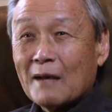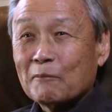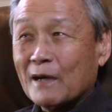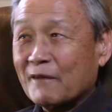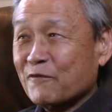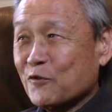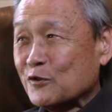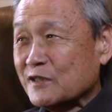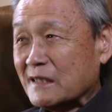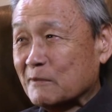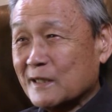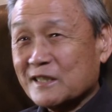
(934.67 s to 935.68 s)
My
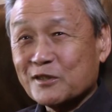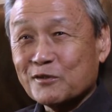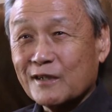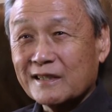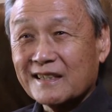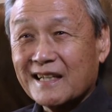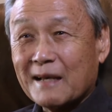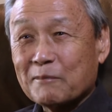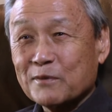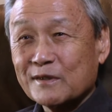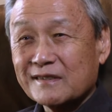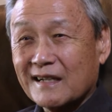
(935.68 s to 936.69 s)
first semester on the
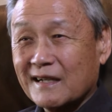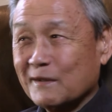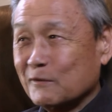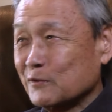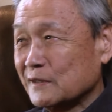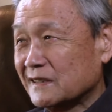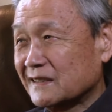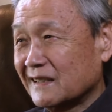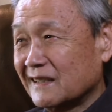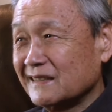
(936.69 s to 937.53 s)
campus, I was,